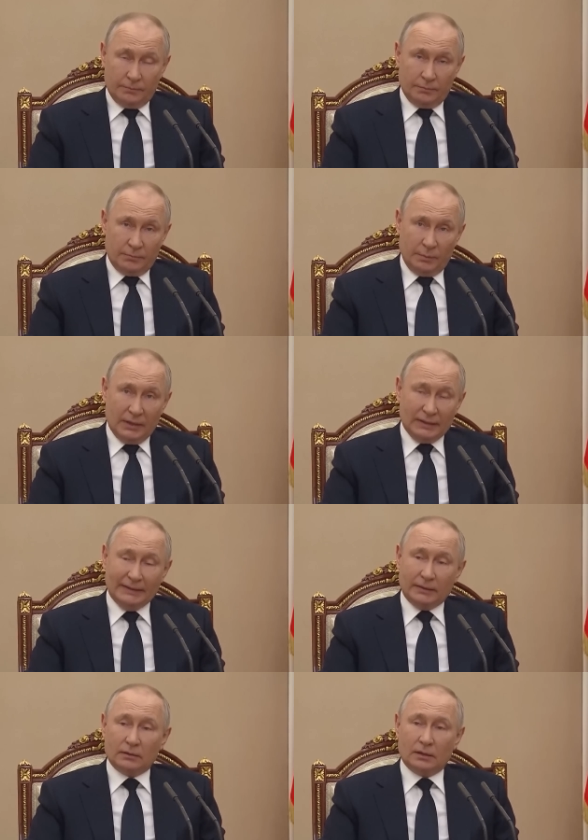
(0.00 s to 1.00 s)
First, the
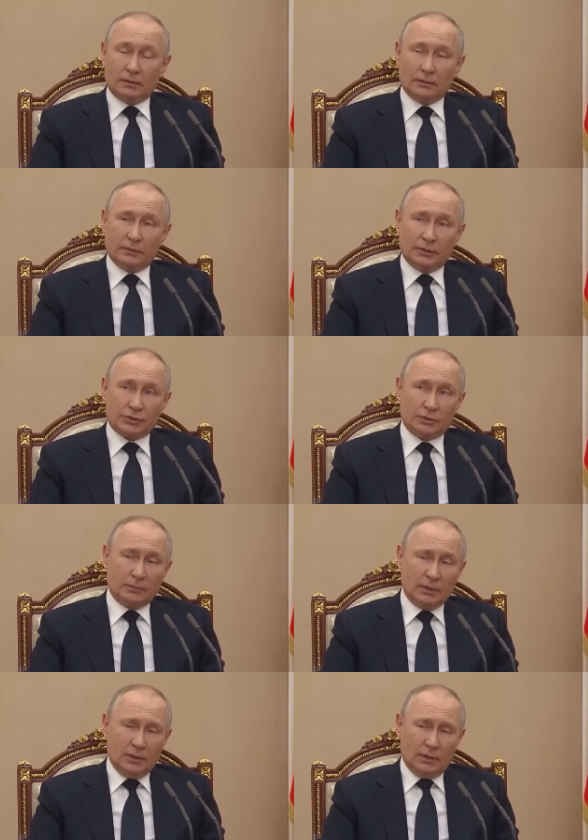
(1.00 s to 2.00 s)
United States has
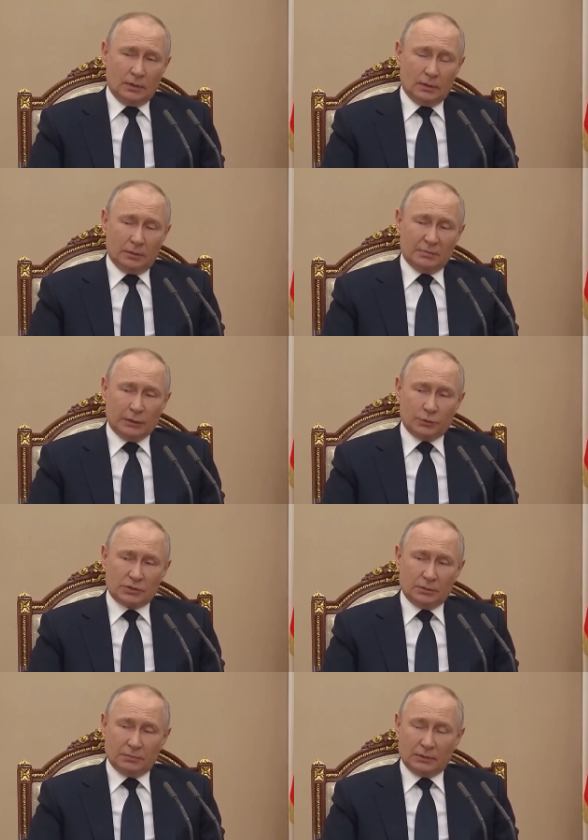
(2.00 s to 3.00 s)
been doing this for decades.